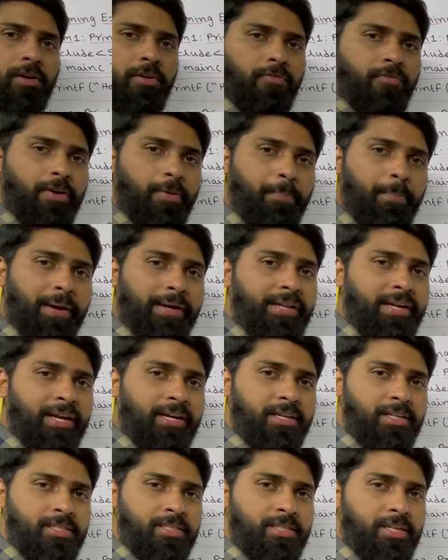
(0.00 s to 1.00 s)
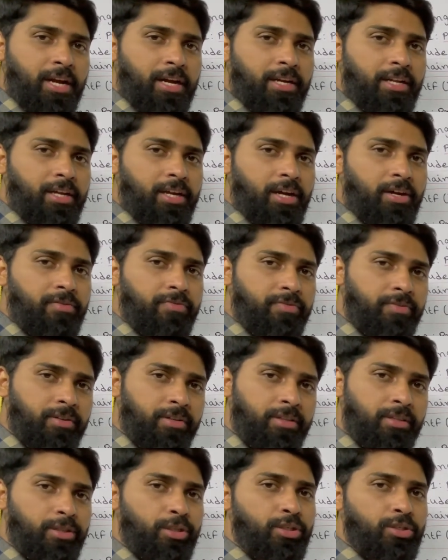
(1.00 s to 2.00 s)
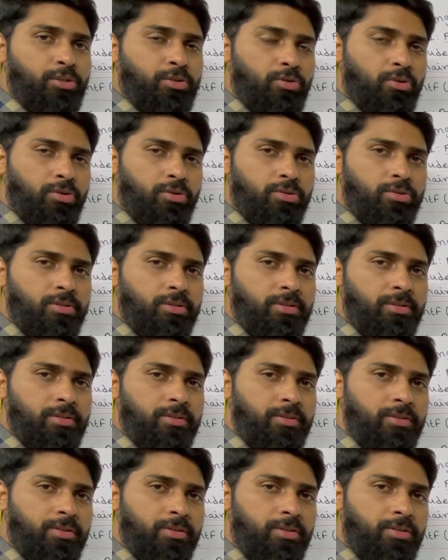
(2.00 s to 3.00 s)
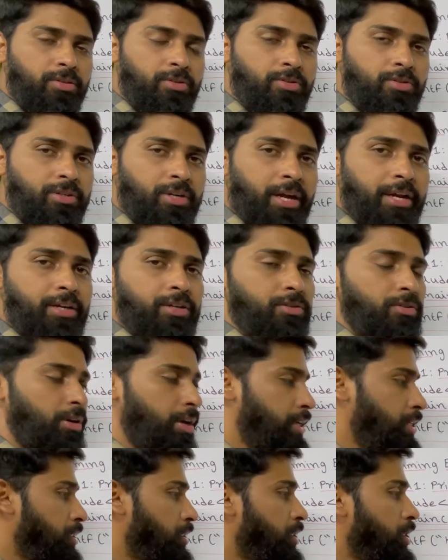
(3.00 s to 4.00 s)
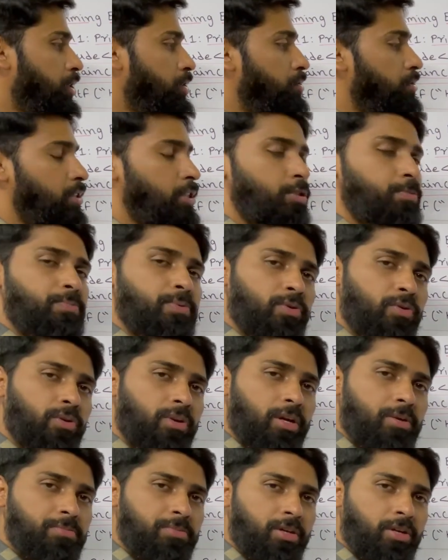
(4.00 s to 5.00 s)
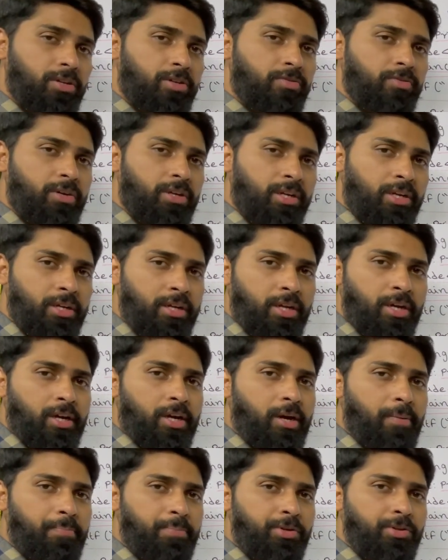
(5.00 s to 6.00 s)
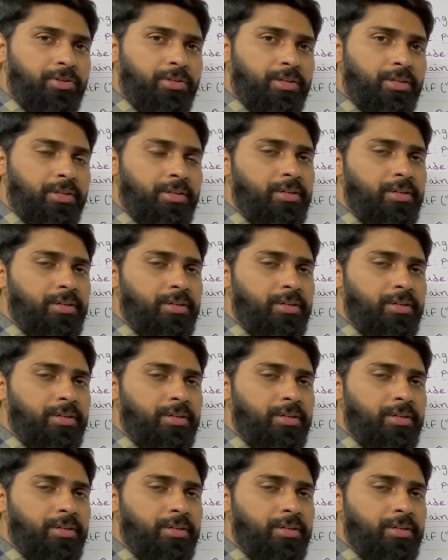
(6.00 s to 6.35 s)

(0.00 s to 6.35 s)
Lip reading: For better understanding of this course, you try to execute these programs on your computer.